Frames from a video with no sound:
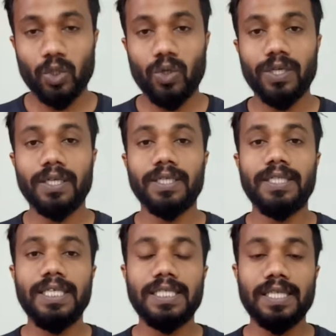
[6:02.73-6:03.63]
So
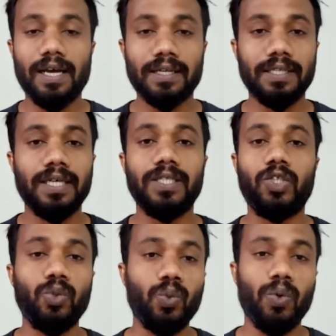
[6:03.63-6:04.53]
these are
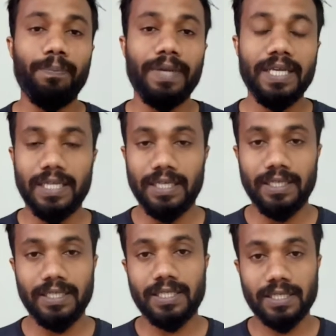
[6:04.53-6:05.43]
the two main
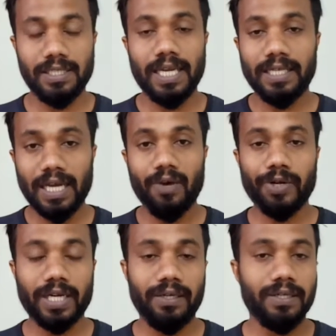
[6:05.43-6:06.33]
indices that
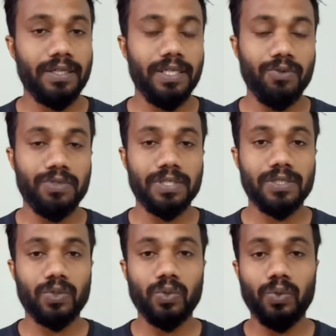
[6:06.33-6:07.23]
our country
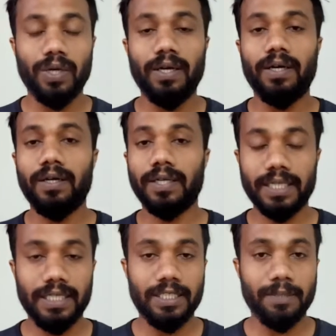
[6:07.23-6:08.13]
uses to
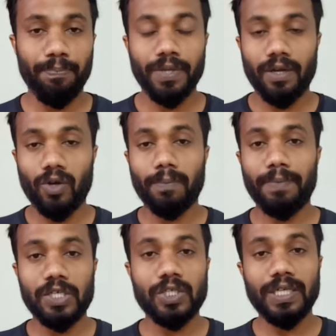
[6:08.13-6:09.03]
rate or
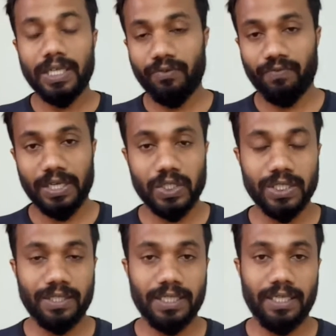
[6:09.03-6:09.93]
measure
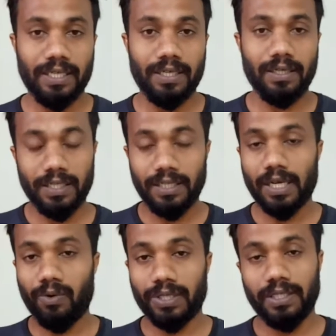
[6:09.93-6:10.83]
inflation in
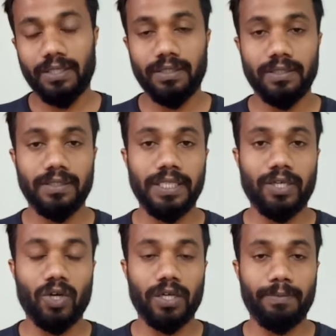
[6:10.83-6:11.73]
our
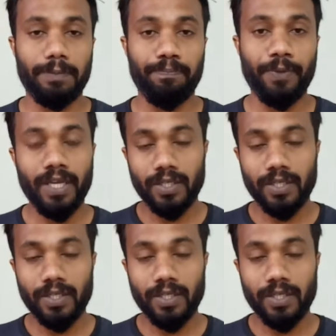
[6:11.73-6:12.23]
economy.